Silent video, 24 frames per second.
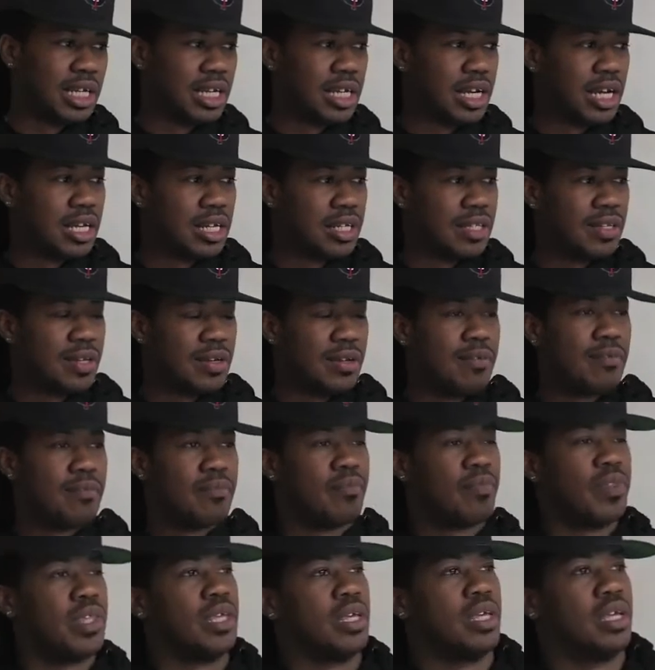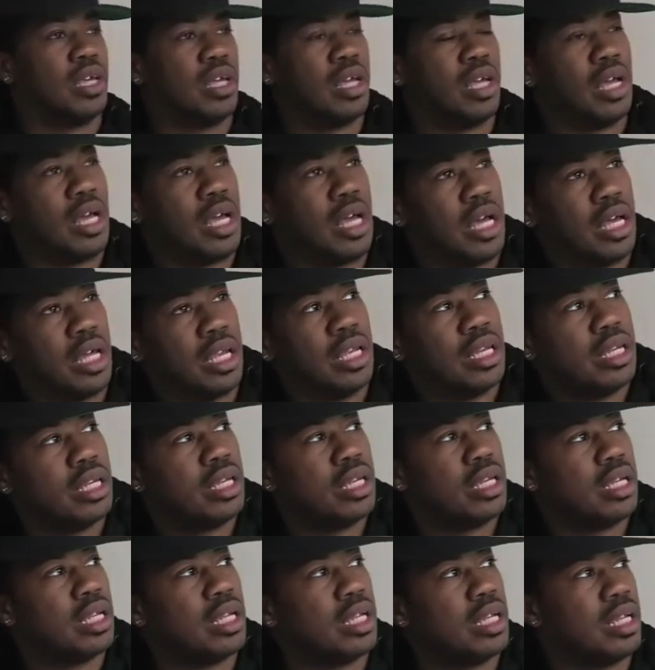that kind of thing. And,
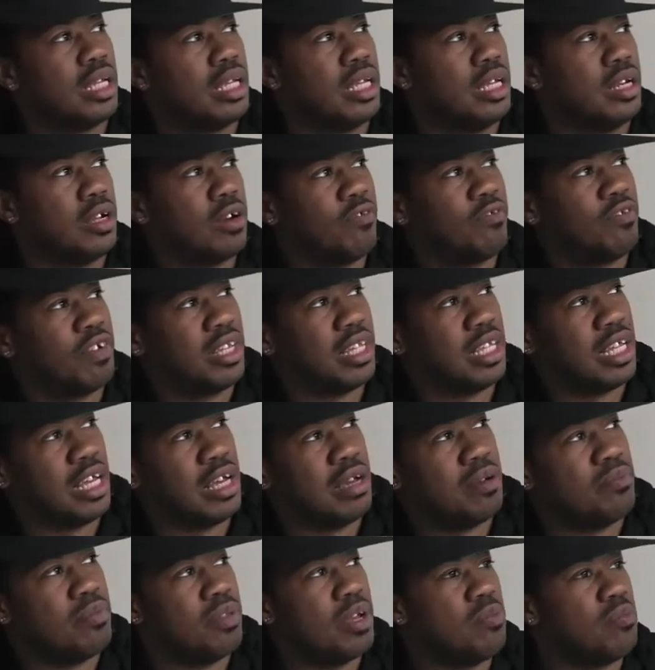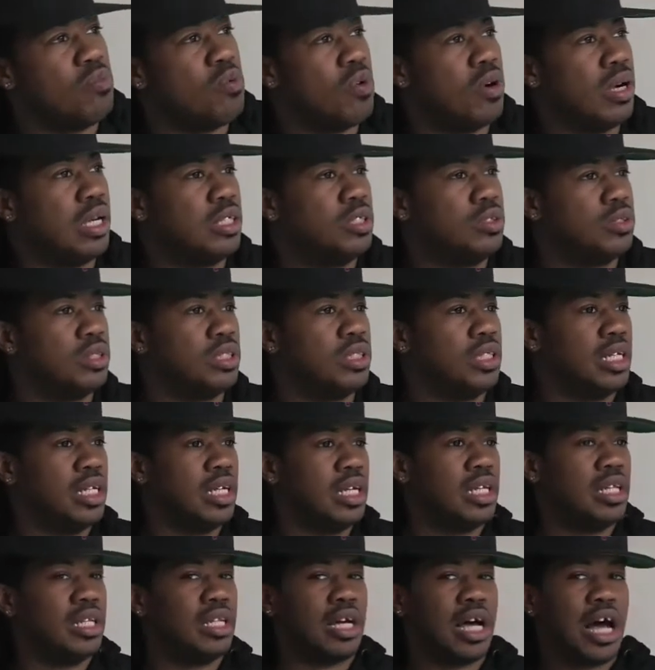you know, for them, they're more interested
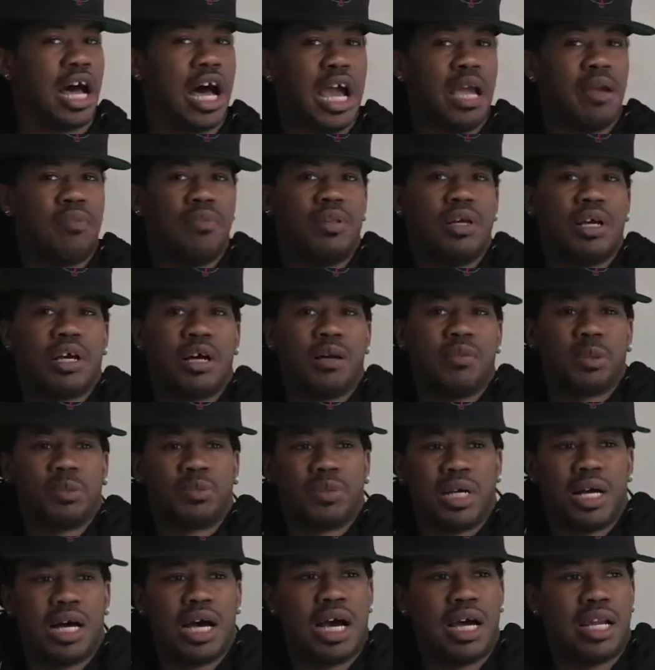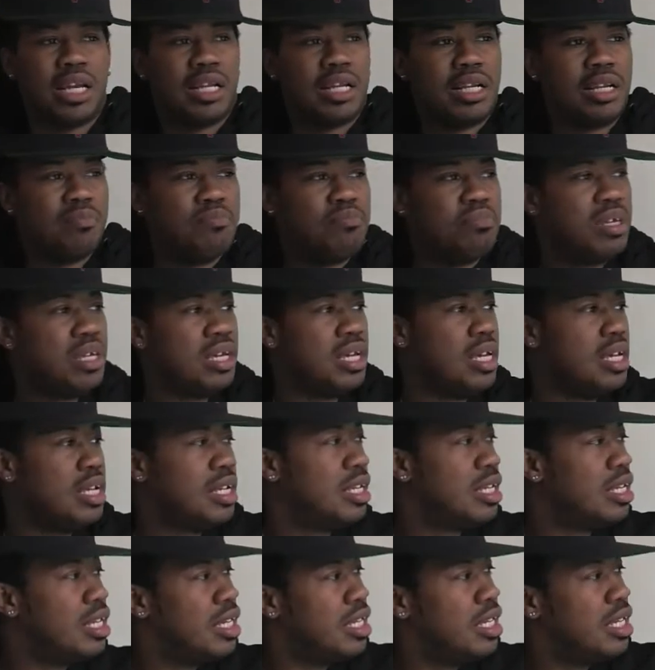in the hype that comes behind it than being,
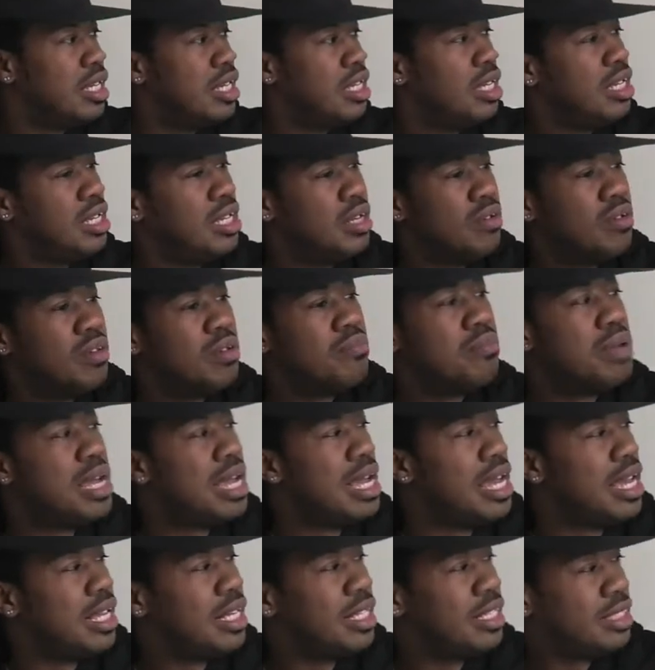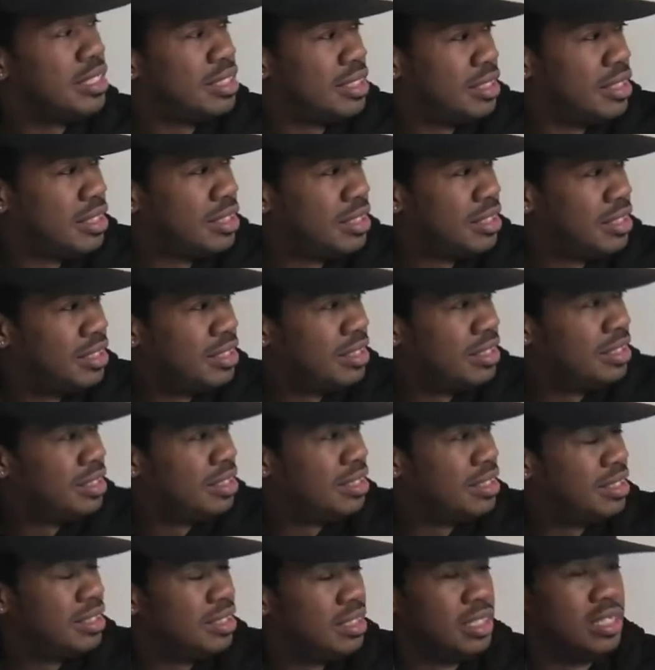you know, the man,
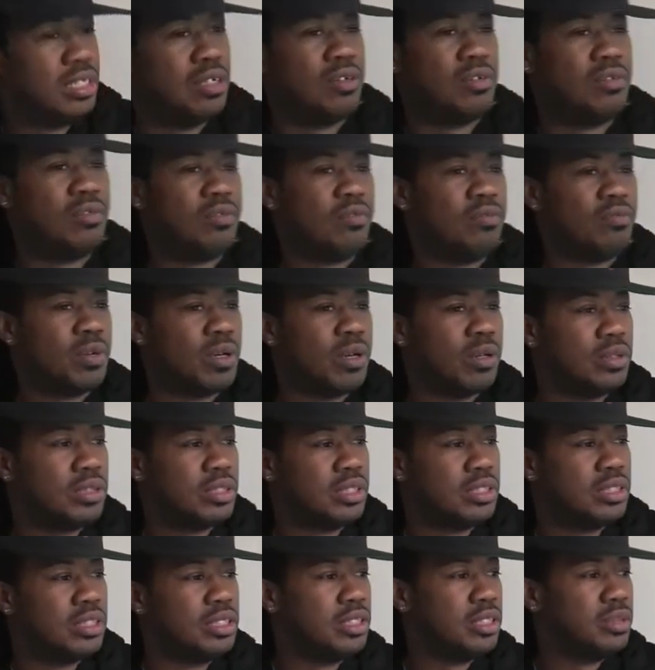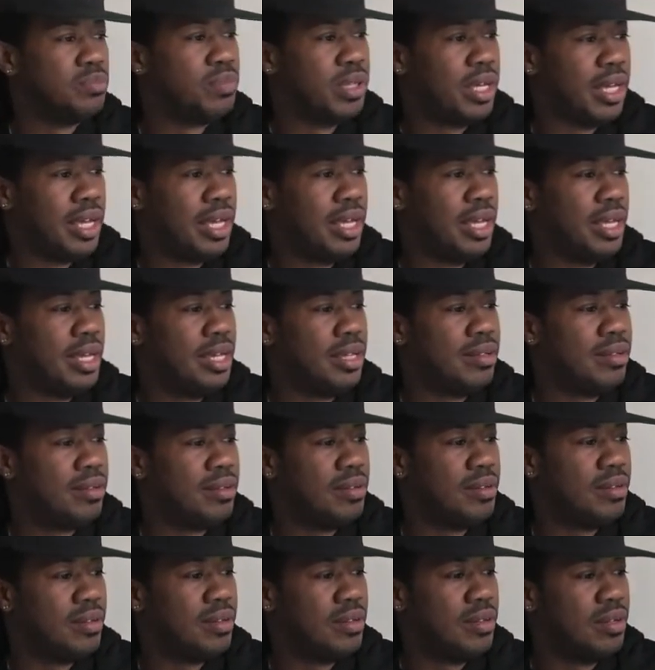you know, versus being,
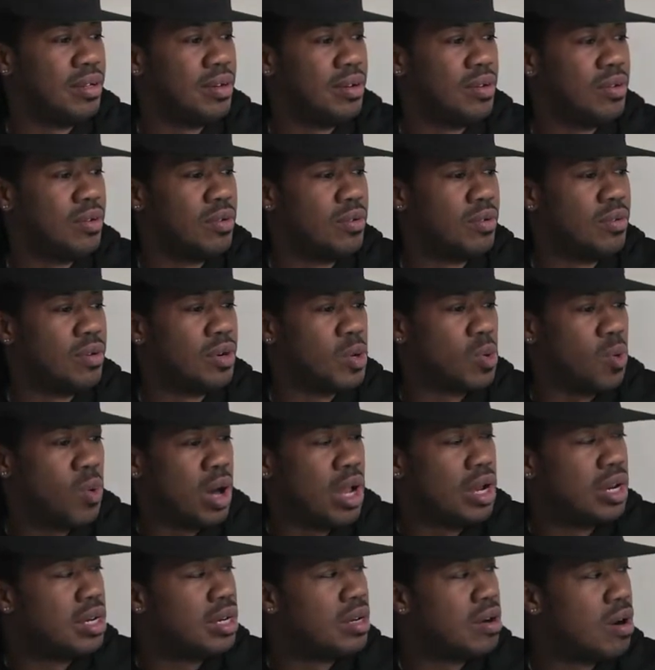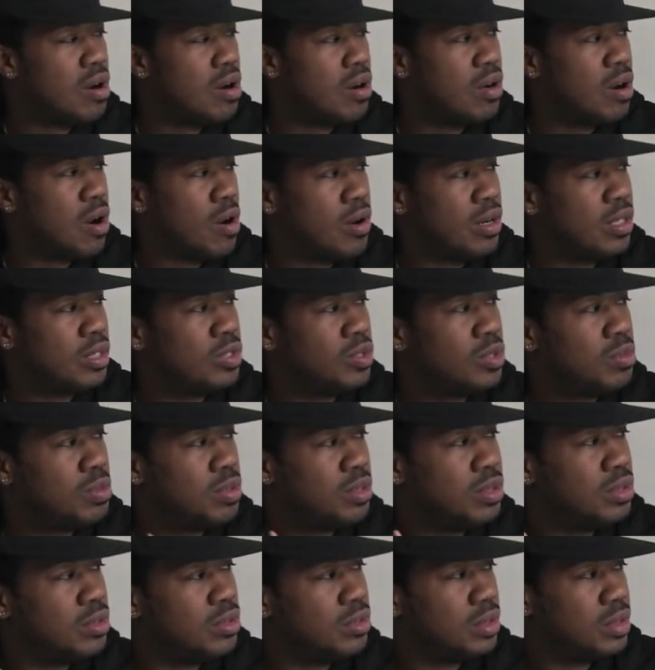you know, a quality artist or
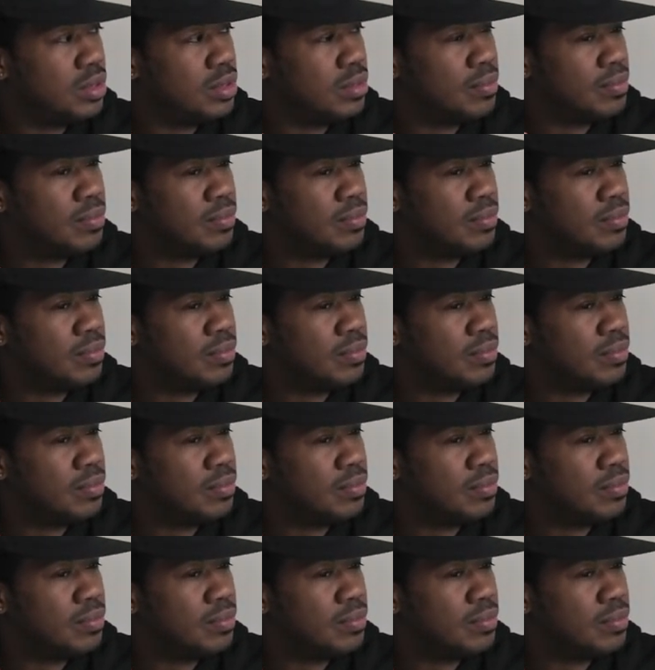producer.